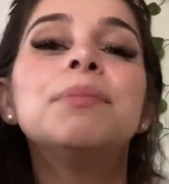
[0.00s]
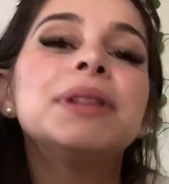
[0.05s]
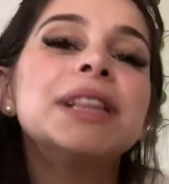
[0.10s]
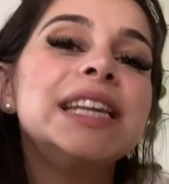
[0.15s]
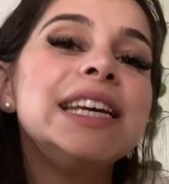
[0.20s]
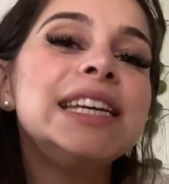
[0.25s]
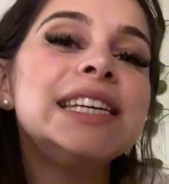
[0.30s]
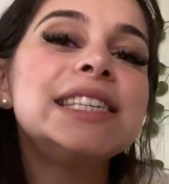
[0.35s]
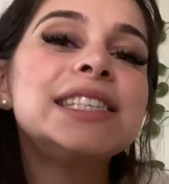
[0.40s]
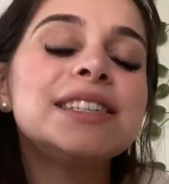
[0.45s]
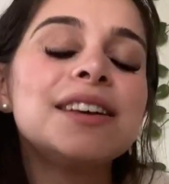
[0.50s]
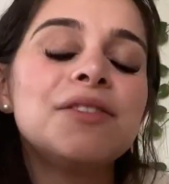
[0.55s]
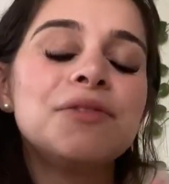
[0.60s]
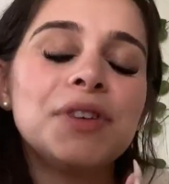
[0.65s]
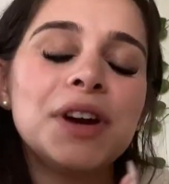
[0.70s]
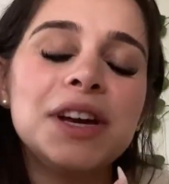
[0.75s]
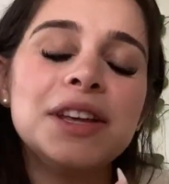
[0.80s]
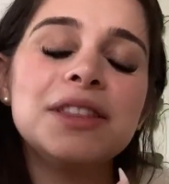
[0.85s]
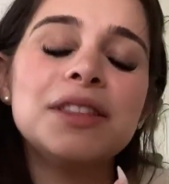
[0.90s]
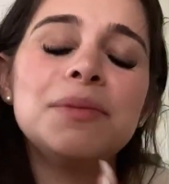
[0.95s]
Please
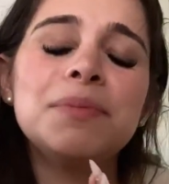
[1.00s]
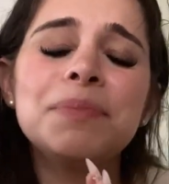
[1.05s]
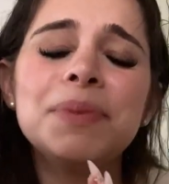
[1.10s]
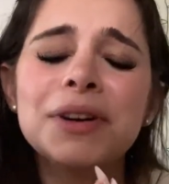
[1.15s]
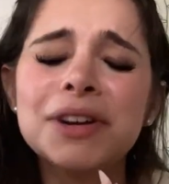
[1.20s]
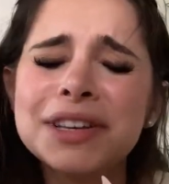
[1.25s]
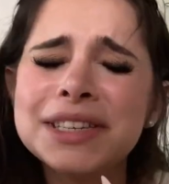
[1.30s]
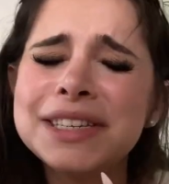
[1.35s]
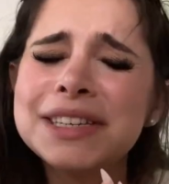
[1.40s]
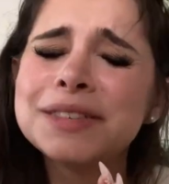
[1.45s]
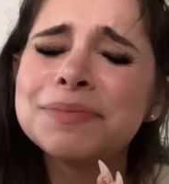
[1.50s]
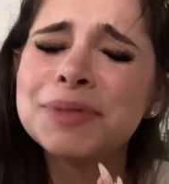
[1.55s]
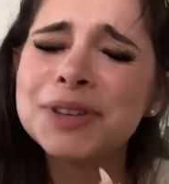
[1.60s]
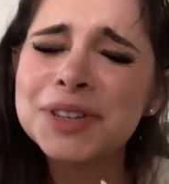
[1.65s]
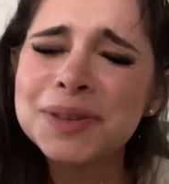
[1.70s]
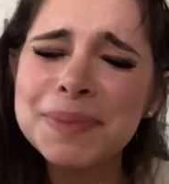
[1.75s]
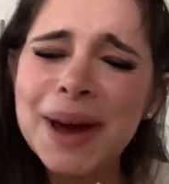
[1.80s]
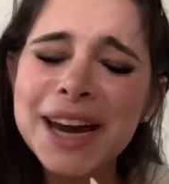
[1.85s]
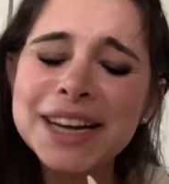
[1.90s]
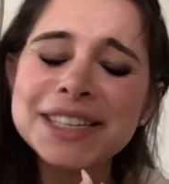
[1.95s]
rate the Barrista's
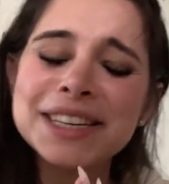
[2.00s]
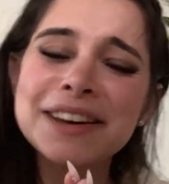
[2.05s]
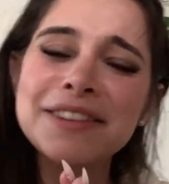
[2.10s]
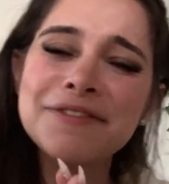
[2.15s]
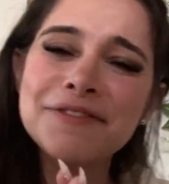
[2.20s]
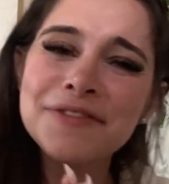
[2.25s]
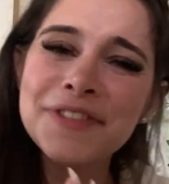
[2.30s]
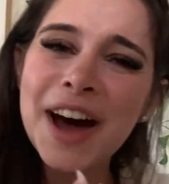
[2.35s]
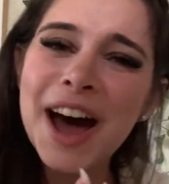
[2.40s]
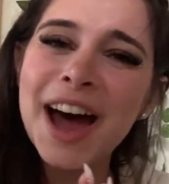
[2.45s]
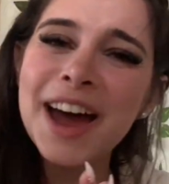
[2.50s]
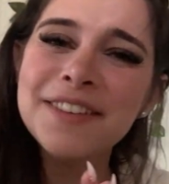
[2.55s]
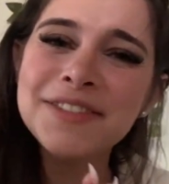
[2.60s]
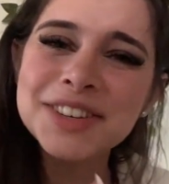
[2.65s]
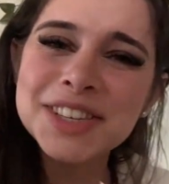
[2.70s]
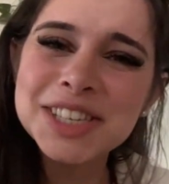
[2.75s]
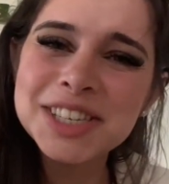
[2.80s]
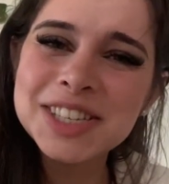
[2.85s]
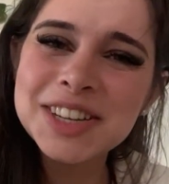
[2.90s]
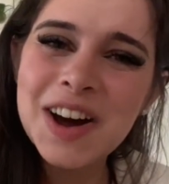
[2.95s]
Perspective
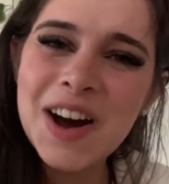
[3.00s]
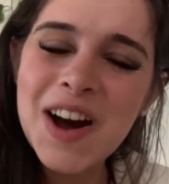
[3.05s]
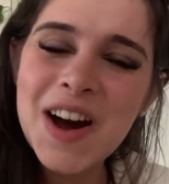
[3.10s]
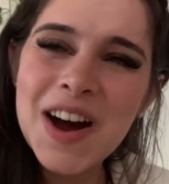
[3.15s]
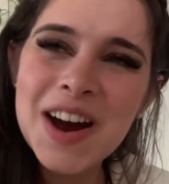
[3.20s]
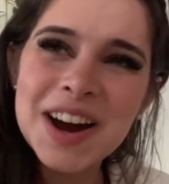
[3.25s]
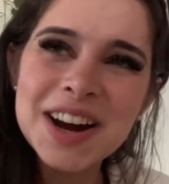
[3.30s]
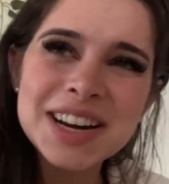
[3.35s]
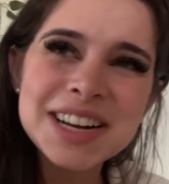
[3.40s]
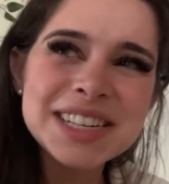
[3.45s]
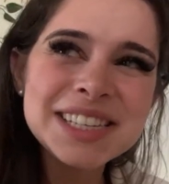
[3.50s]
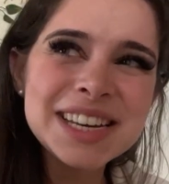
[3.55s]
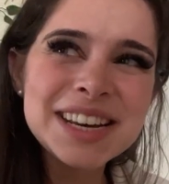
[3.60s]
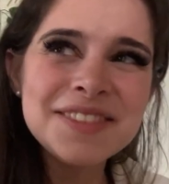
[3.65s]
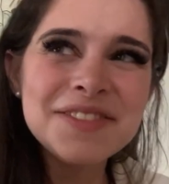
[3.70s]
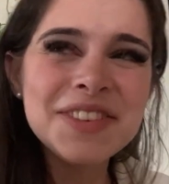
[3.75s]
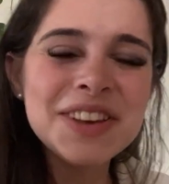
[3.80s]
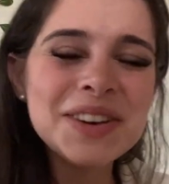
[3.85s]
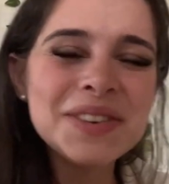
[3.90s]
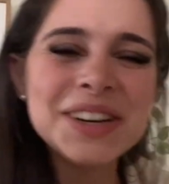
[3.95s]
5 stars
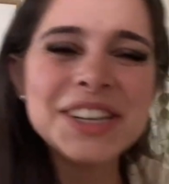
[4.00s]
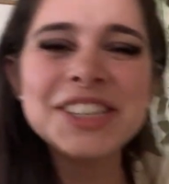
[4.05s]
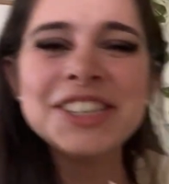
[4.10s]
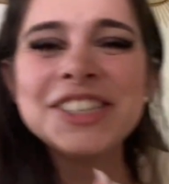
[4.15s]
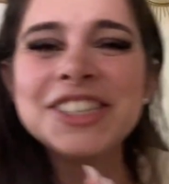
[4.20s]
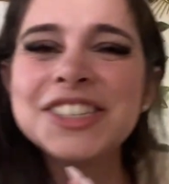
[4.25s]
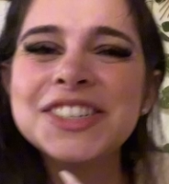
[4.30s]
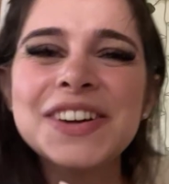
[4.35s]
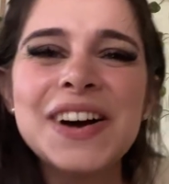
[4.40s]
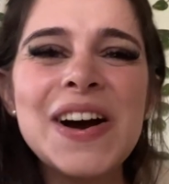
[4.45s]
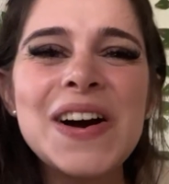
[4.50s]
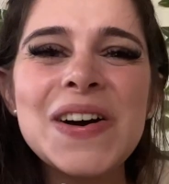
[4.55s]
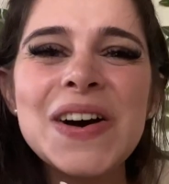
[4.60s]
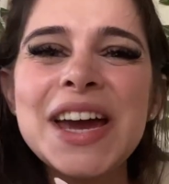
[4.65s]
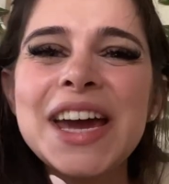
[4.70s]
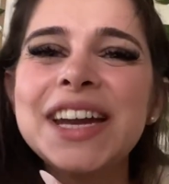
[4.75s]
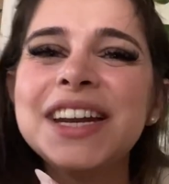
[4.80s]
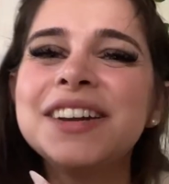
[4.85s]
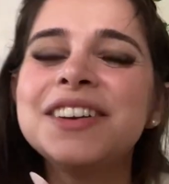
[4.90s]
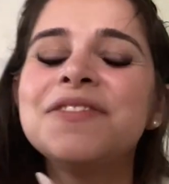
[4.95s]
if you
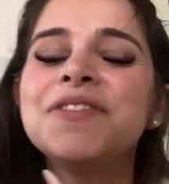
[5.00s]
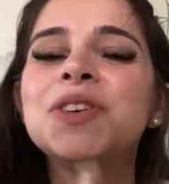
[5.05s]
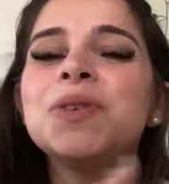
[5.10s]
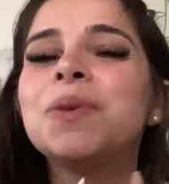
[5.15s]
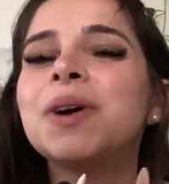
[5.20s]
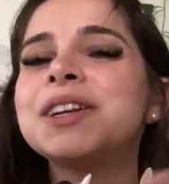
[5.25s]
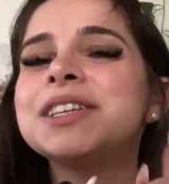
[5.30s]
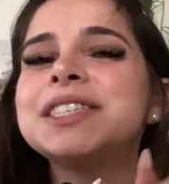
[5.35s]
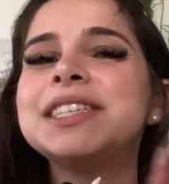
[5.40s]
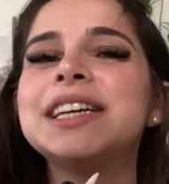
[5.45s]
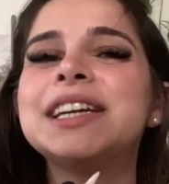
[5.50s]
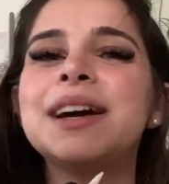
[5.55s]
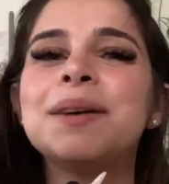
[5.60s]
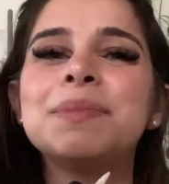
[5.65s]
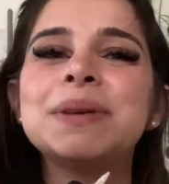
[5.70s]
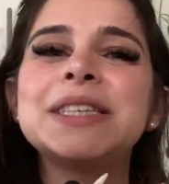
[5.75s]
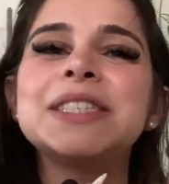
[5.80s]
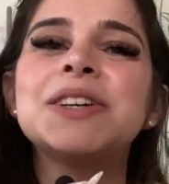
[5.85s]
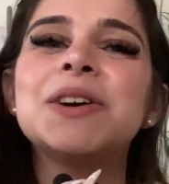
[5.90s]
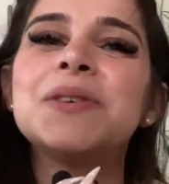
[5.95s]
enjoyed, and if you want to see an
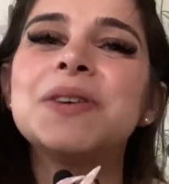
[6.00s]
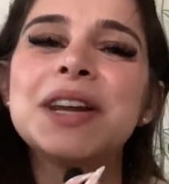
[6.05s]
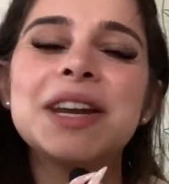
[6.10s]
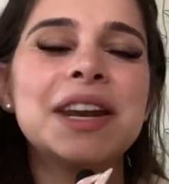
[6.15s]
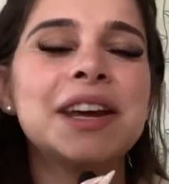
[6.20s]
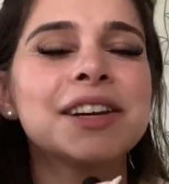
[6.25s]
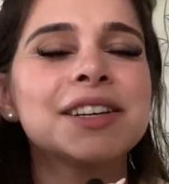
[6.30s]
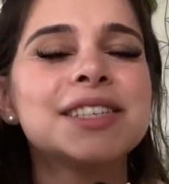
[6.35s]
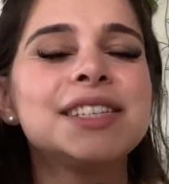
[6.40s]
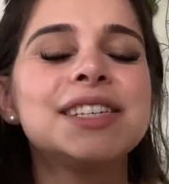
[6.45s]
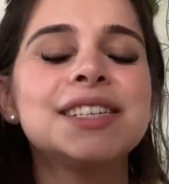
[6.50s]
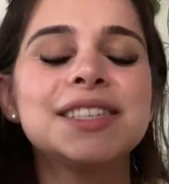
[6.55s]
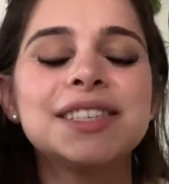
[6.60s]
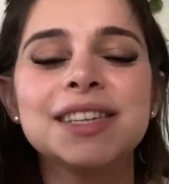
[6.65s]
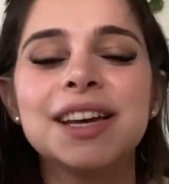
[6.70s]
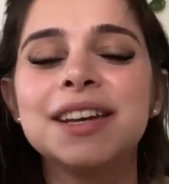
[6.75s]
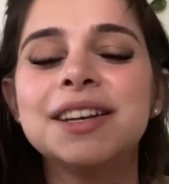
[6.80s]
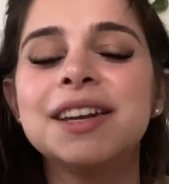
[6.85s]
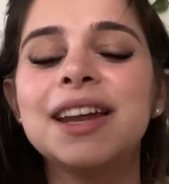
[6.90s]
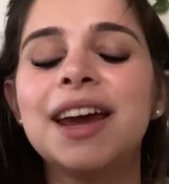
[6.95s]
episode next
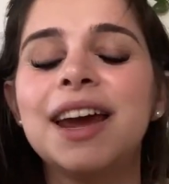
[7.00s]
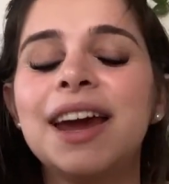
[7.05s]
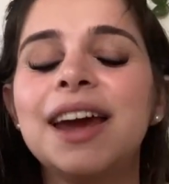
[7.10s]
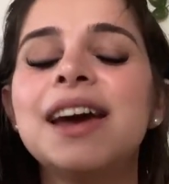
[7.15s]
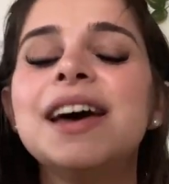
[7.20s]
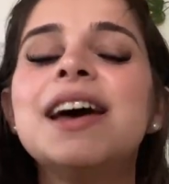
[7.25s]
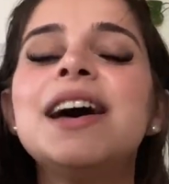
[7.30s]
Sunday.